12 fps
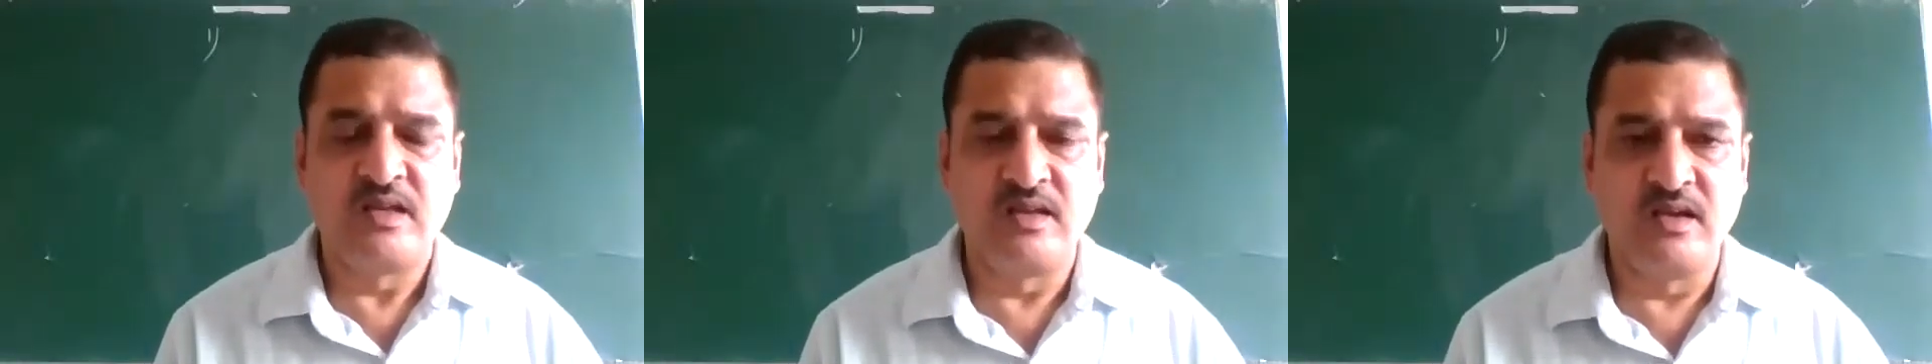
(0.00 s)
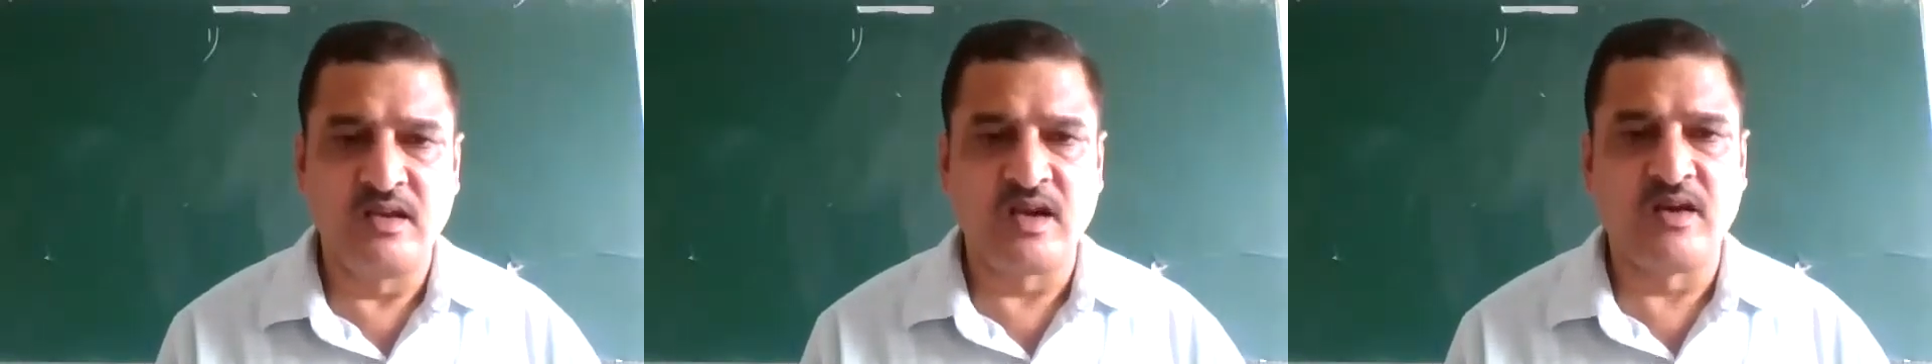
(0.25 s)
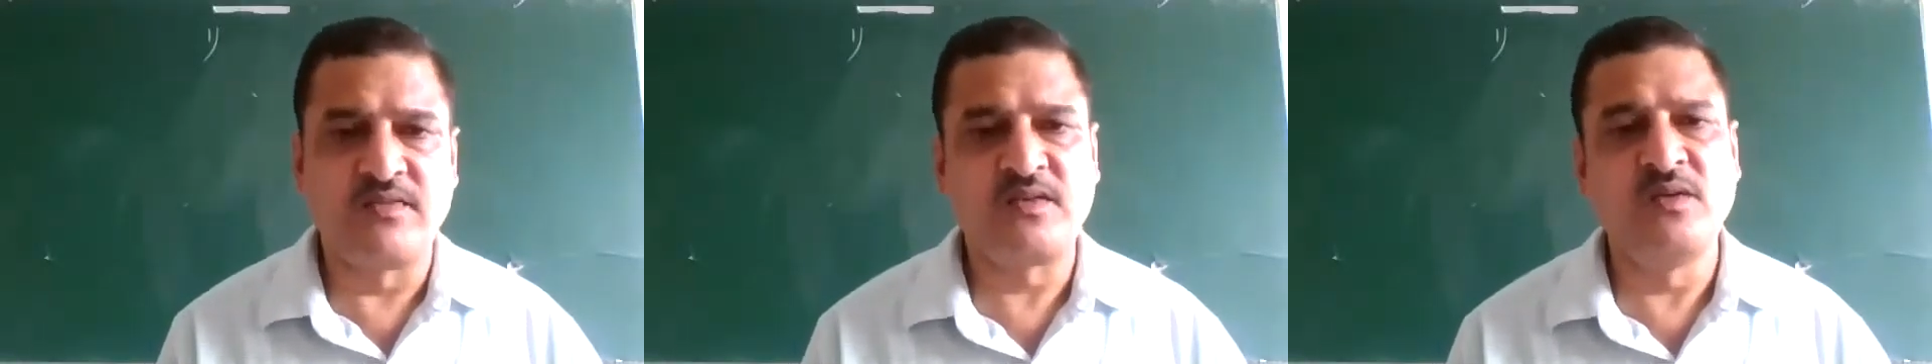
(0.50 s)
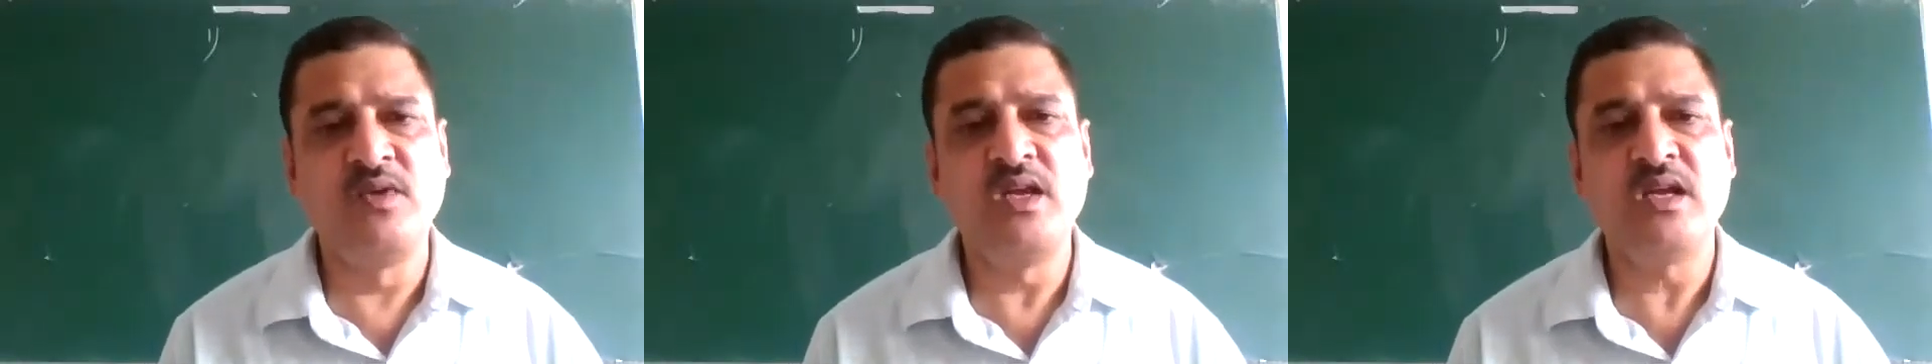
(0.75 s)

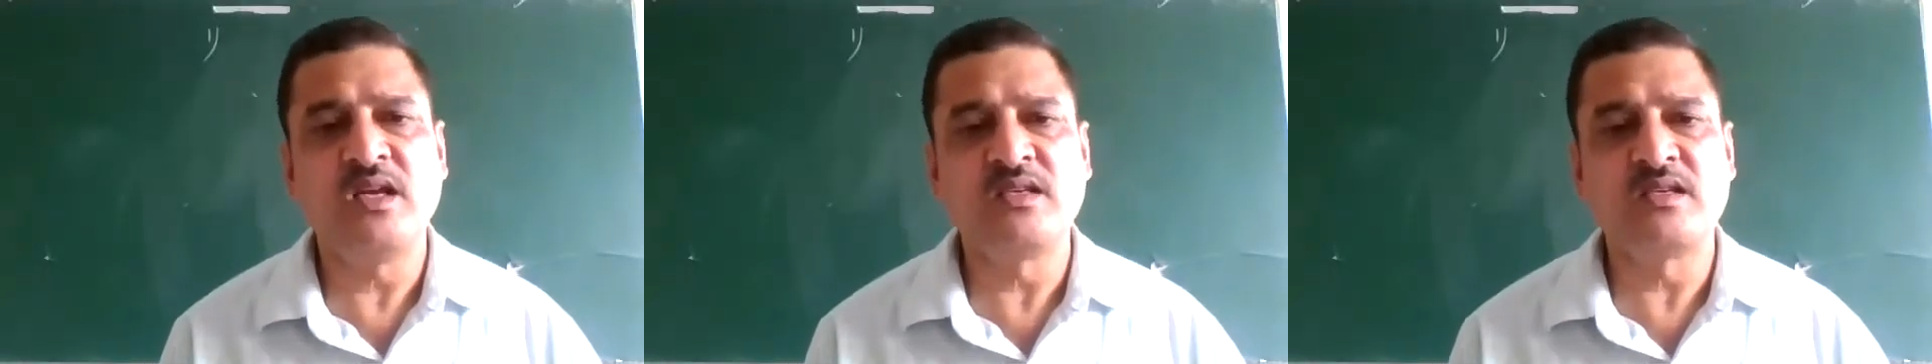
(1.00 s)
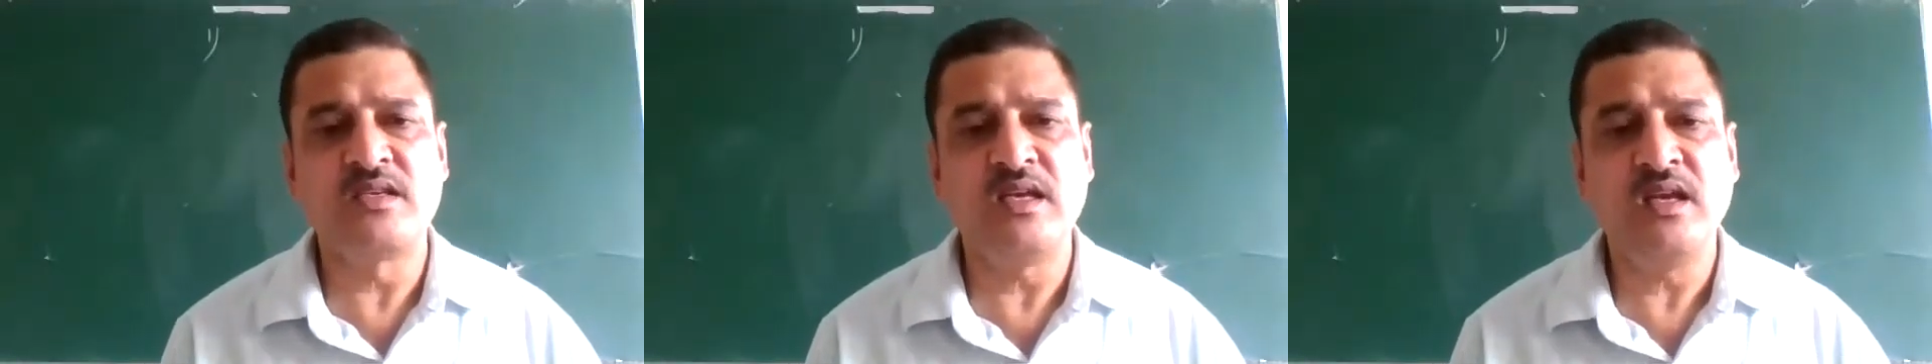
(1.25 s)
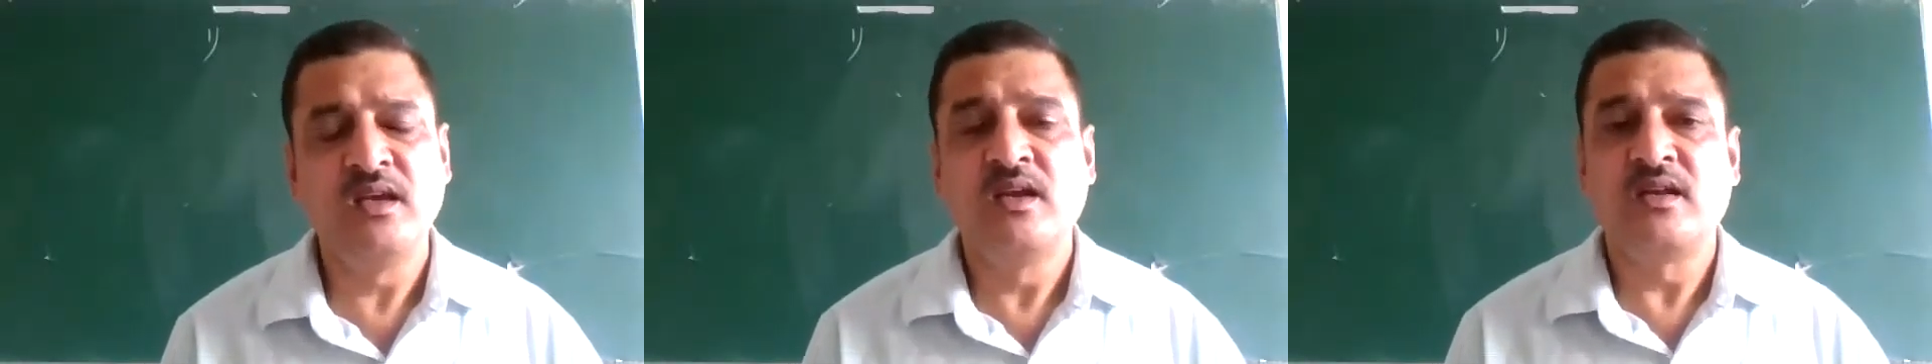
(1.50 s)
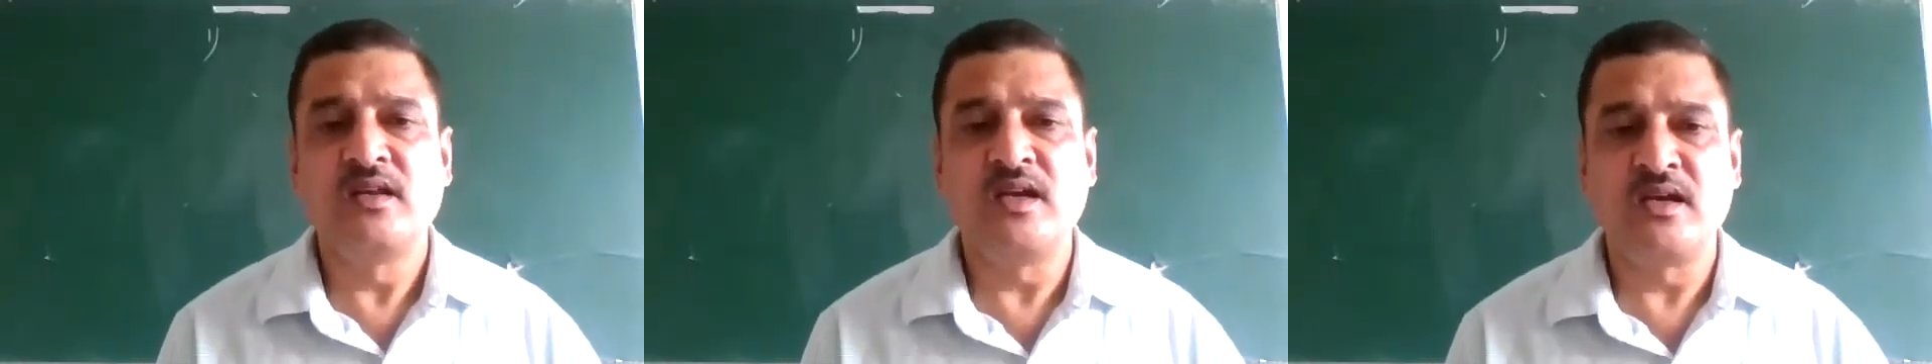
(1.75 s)
Thereafter, we can say
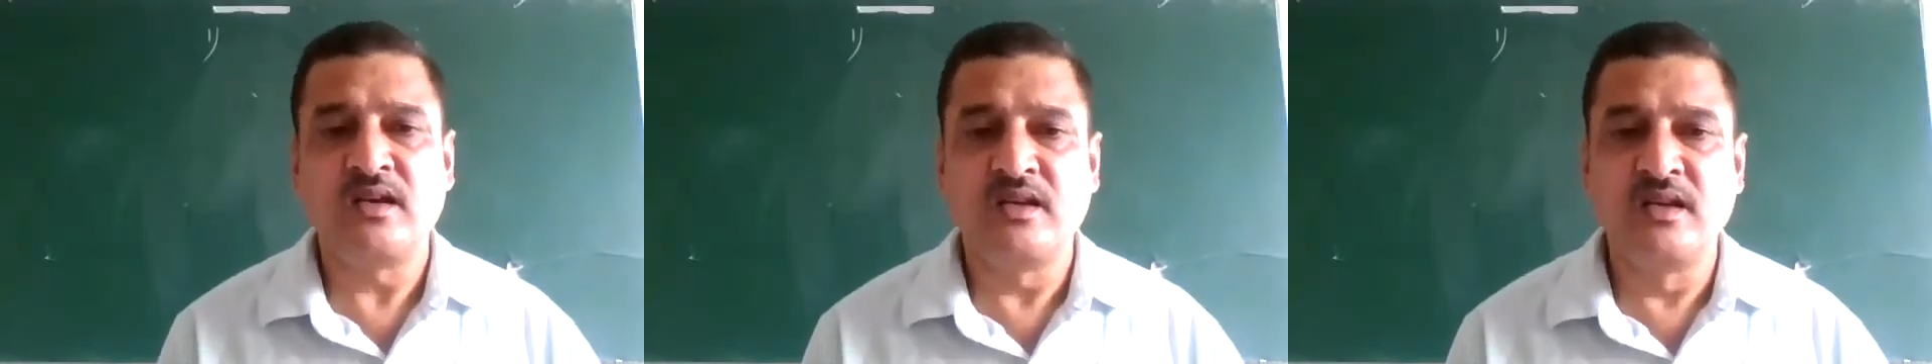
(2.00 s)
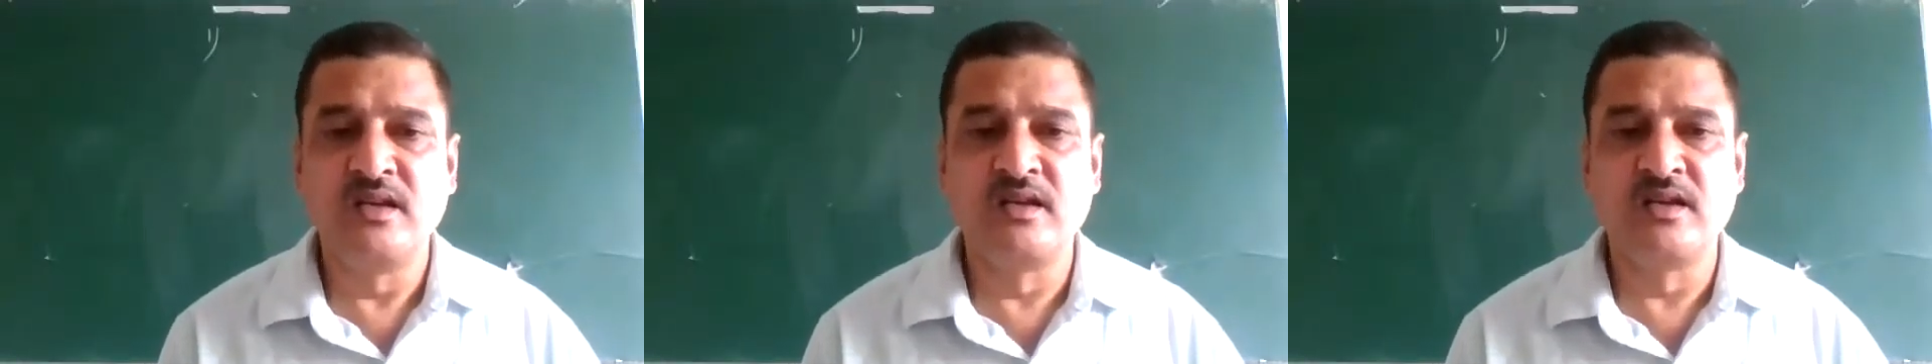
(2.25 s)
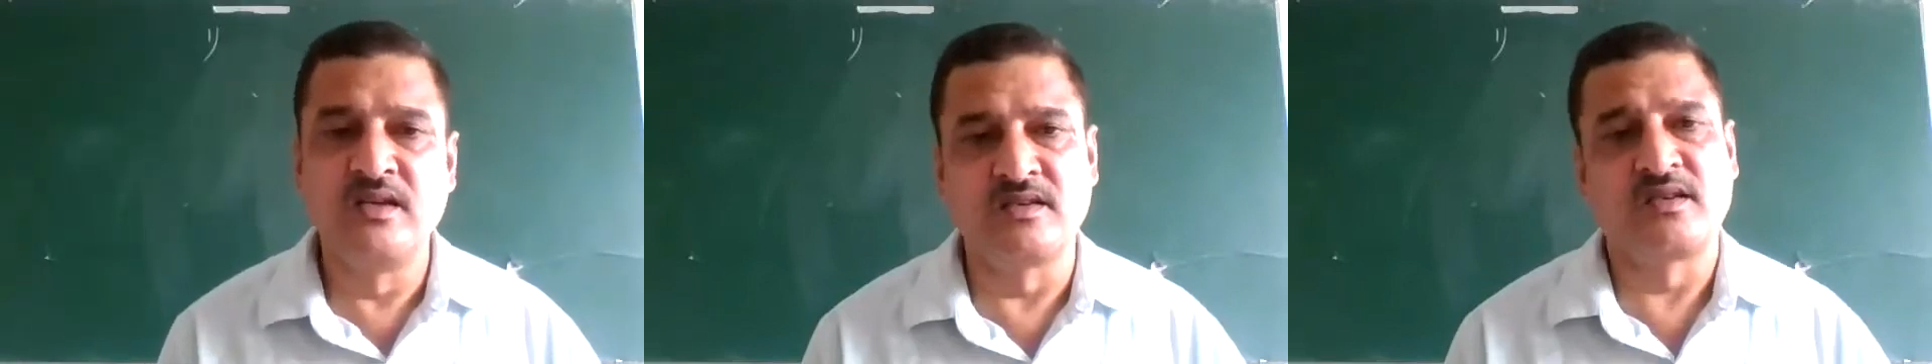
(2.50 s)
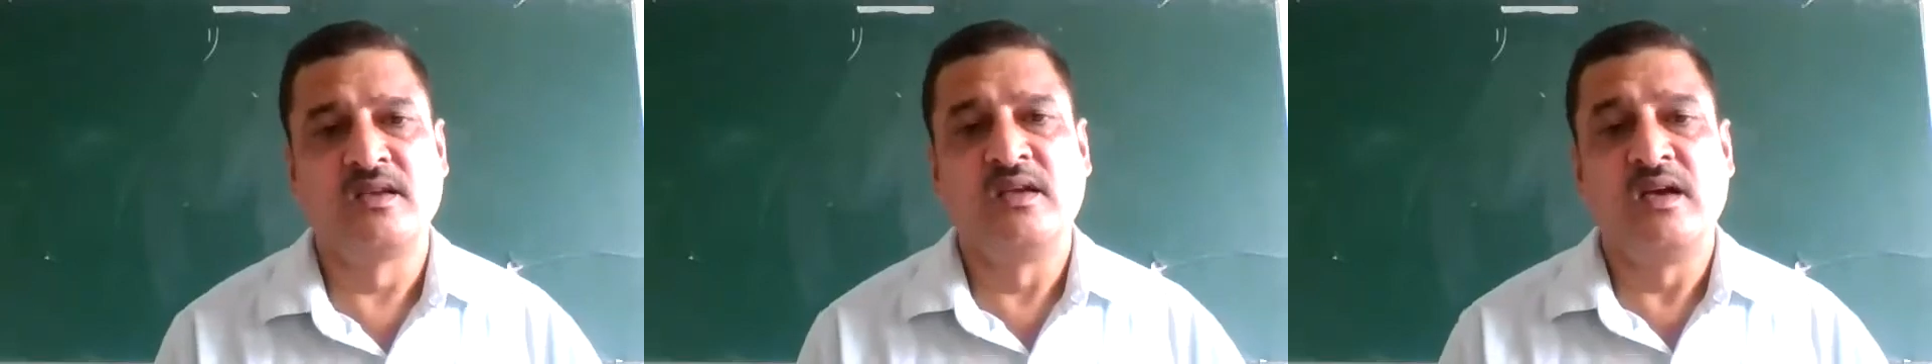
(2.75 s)
that there is